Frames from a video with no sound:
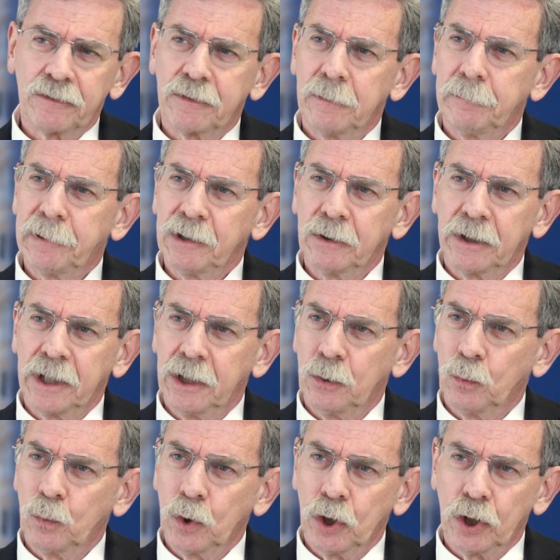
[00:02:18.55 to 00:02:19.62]
their ability to
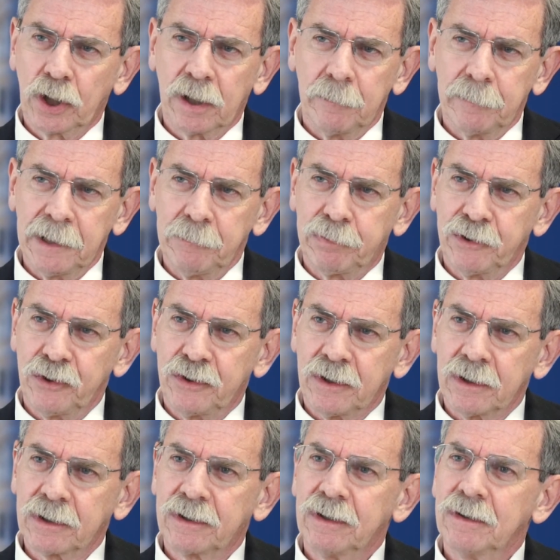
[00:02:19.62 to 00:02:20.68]
work and be
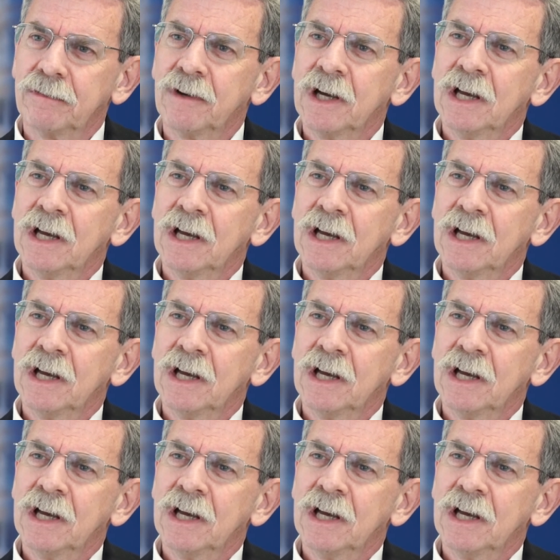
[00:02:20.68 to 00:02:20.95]
productive.